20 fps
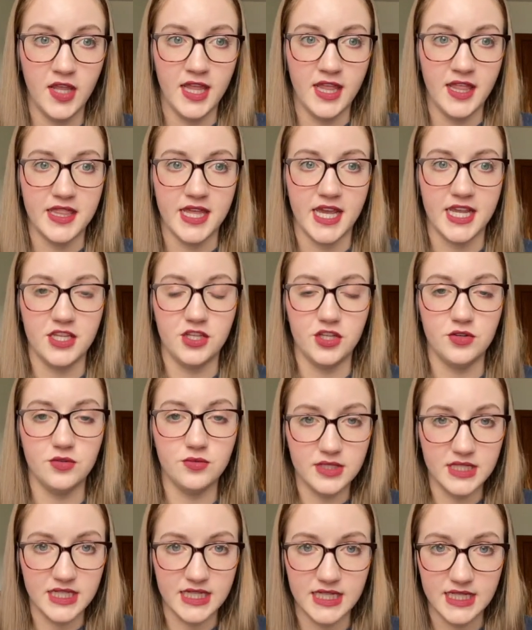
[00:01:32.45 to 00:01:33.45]
that you
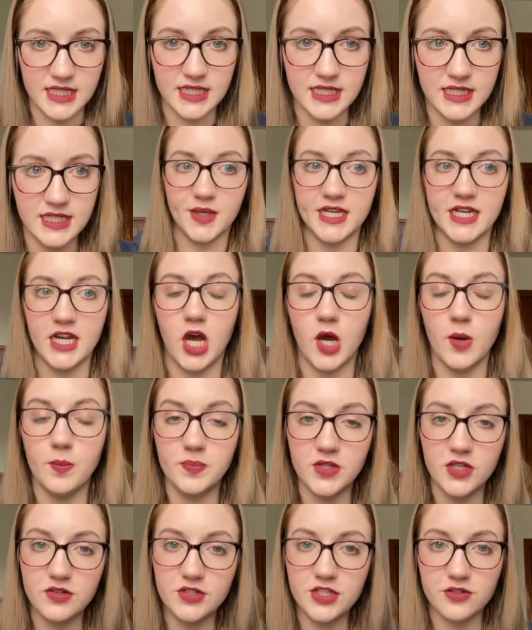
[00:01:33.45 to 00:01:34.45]
need, you can
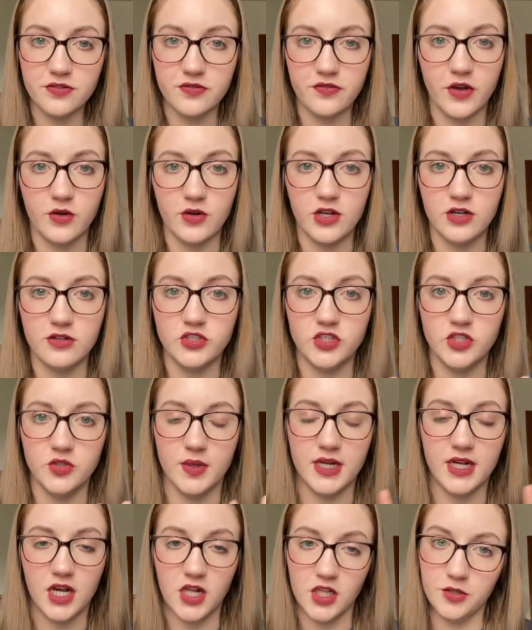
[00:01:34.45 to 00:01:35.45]
upload your photo to a
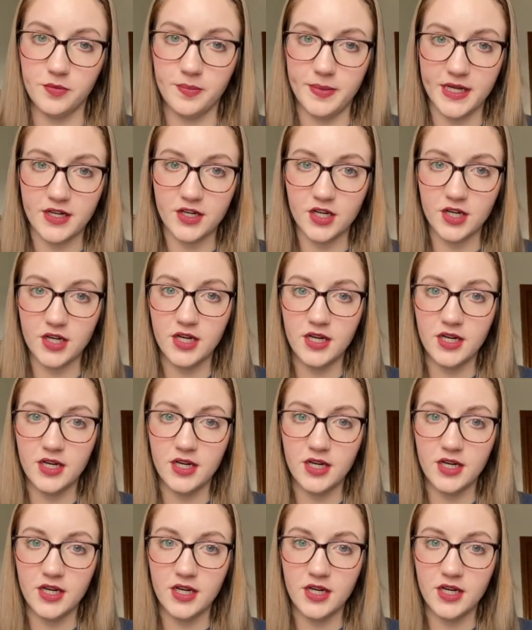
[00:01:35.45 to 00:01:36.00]
color picker